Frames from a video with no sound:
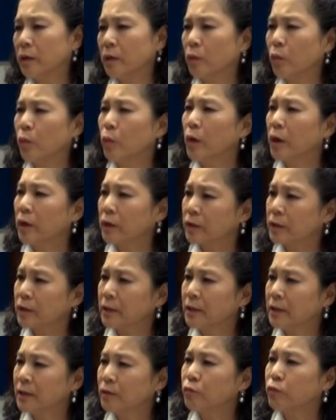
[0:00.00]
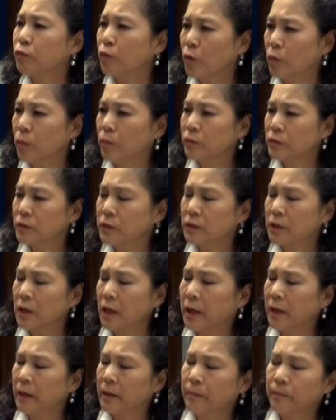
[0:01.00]
work forms,
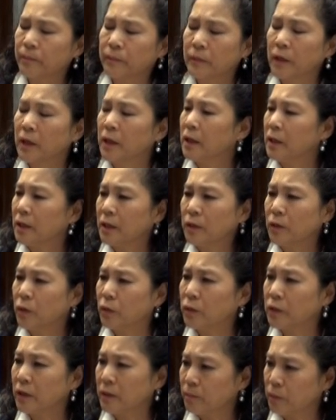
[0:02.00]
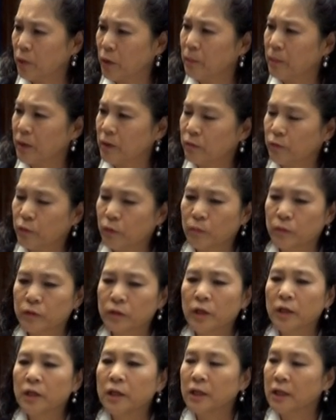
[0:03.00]
the employment forms.
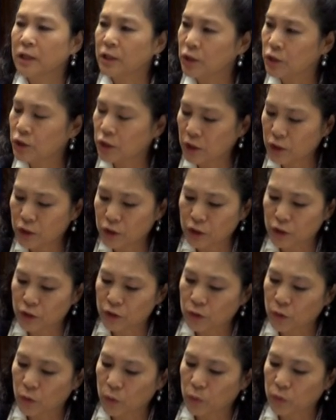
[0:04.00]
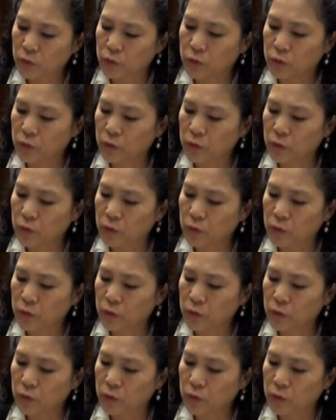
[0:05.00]
It's changing so